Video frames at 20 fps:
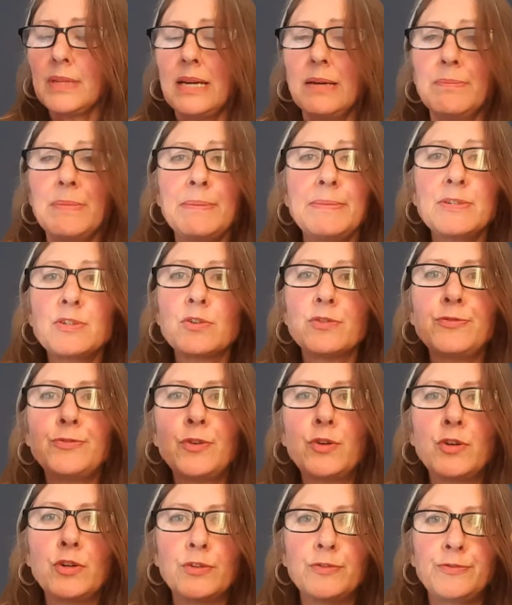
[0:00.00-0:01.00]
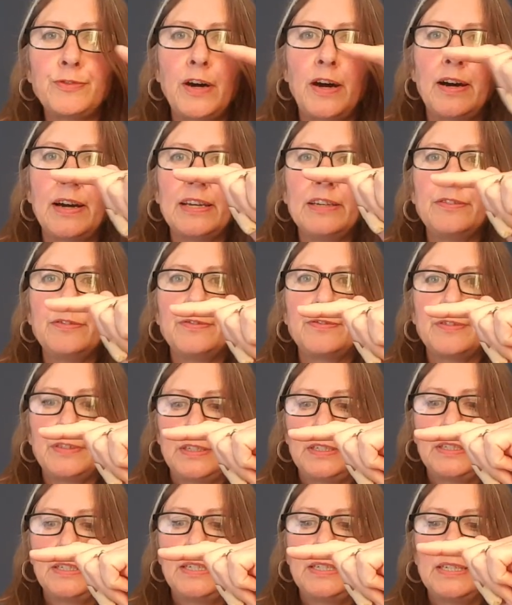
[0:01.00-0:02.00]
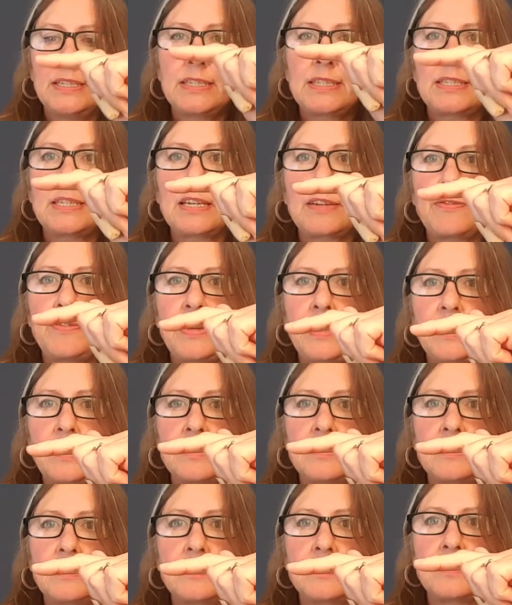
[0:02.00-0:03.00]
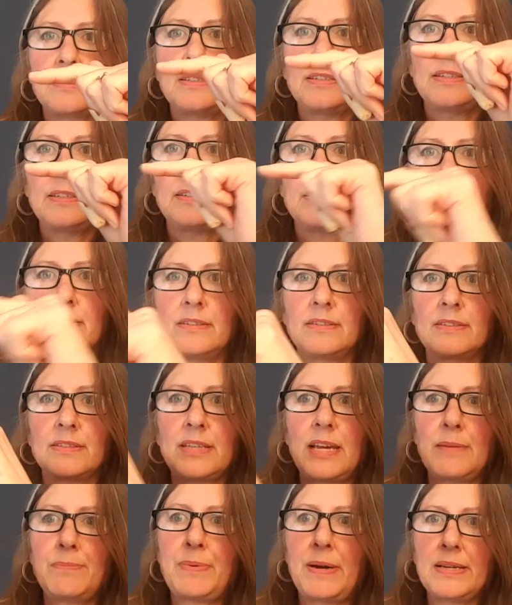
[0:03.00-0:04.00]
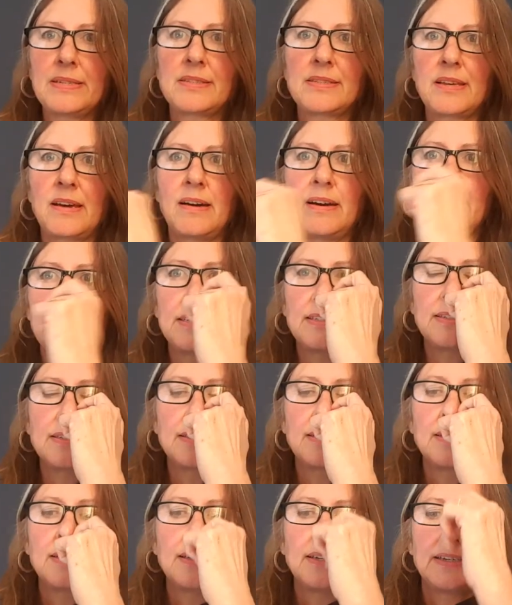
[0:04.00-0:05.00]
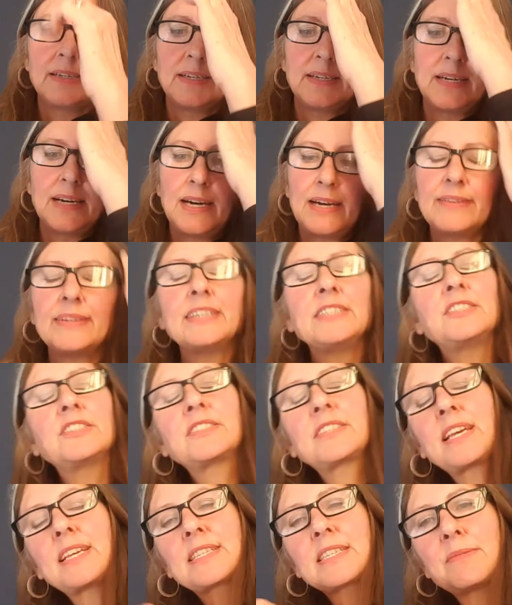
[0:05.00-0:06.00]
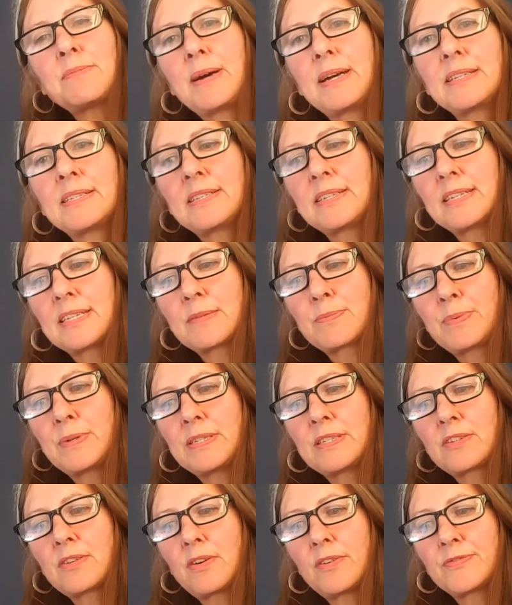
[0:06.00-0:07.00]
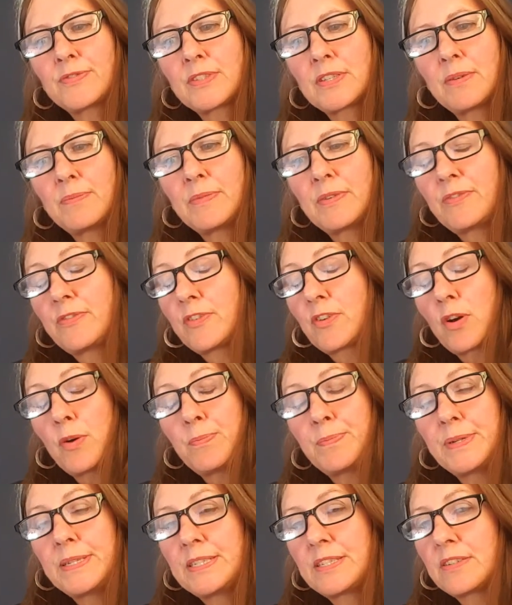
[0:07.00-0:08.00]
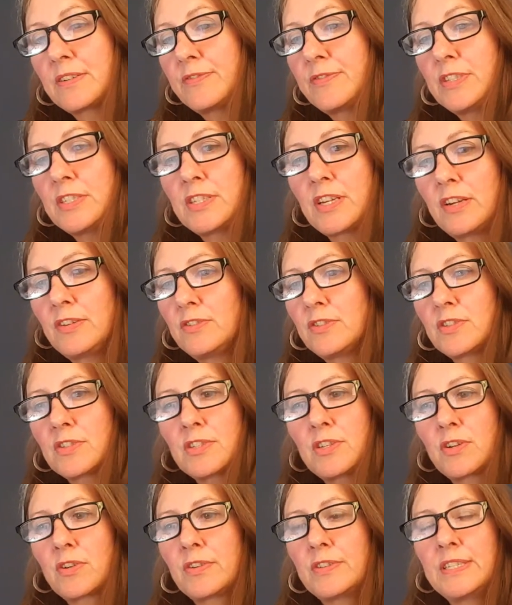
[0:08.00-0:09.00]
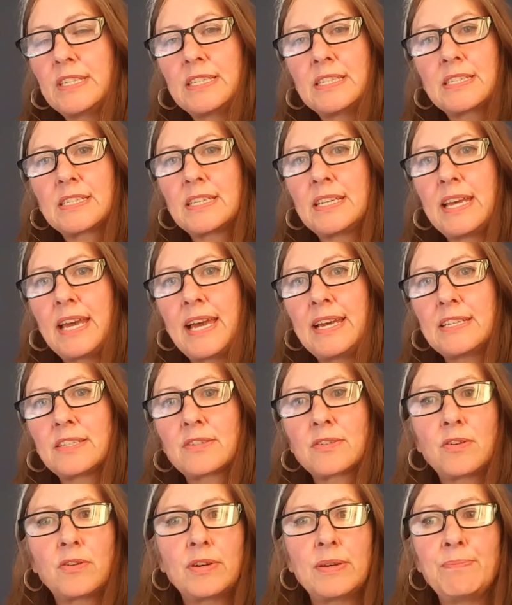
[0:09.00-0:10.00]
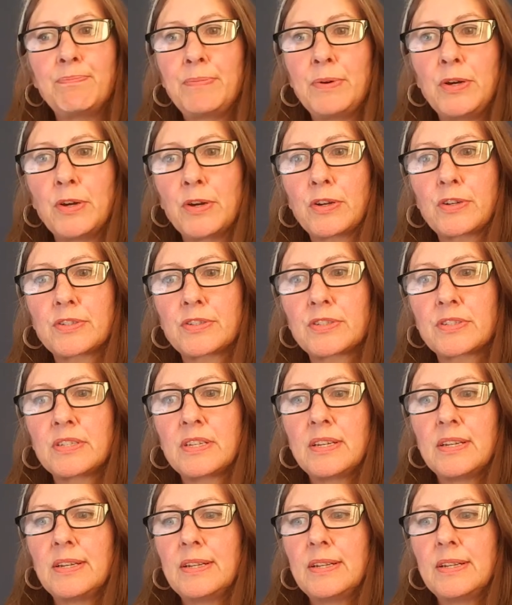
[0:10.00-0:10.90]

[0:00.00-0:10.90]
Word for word: and maybe draw four or five stick figures side by side and then just get some ideas print off some if you've got a printer if you don't just look on the internet or in books